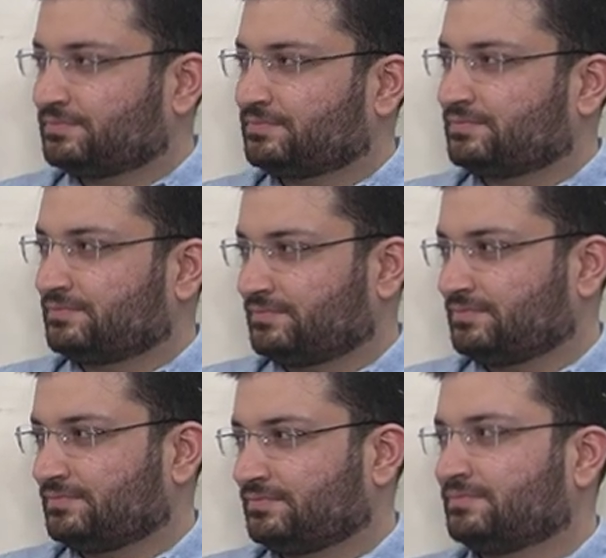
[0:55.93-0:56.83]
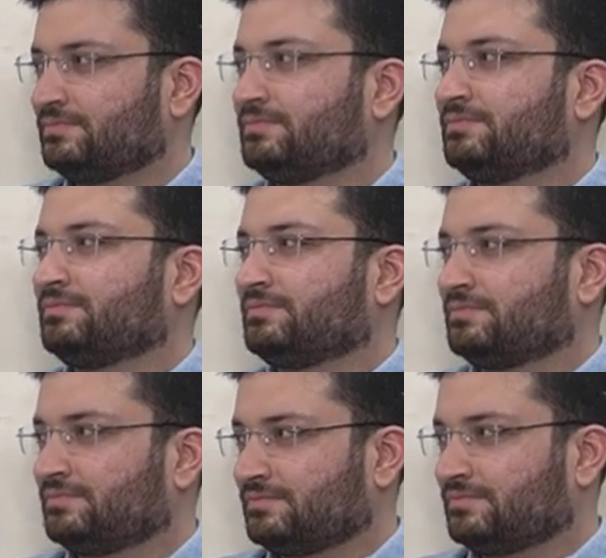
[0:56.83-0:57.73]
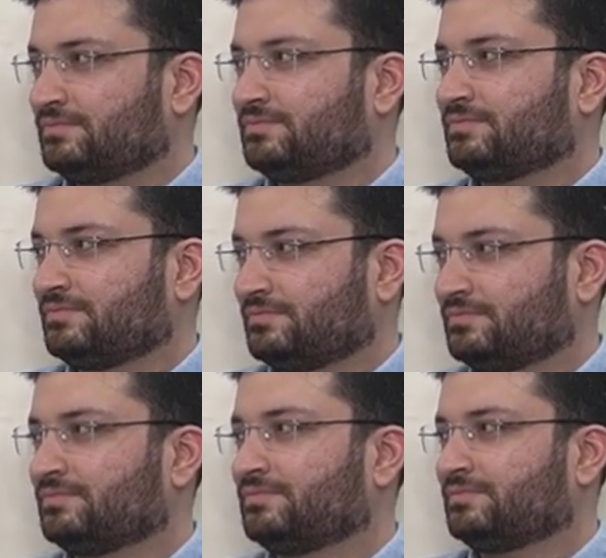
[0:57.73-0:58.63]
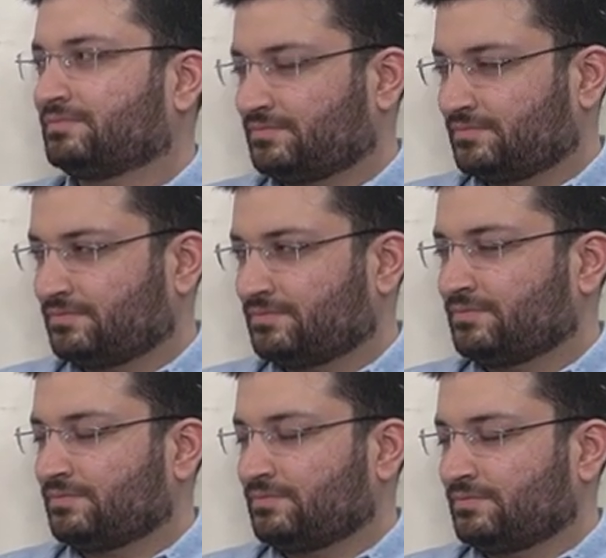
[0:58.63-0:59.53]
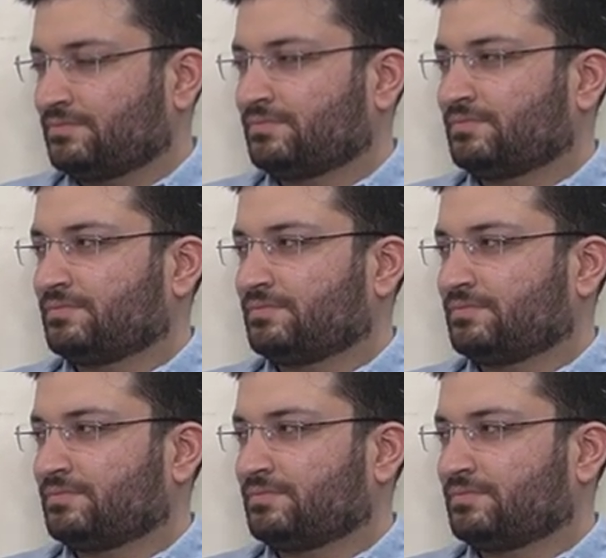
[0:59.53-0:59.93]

(silent)